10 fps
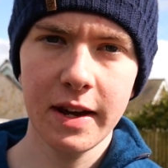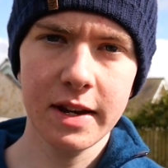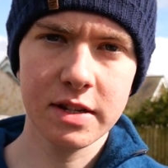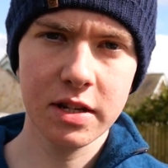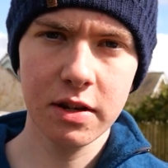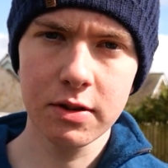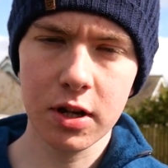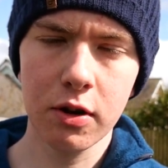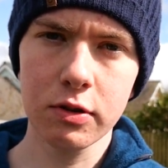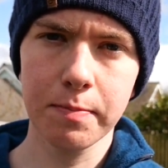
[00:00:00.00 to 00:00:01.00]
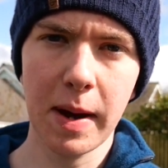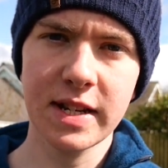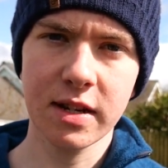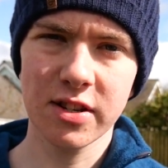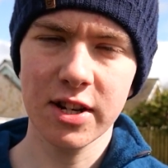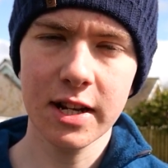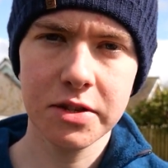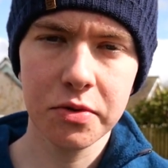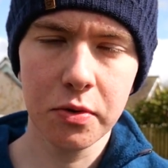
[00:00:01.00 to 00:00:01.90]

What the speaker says: is to use old bedding sheets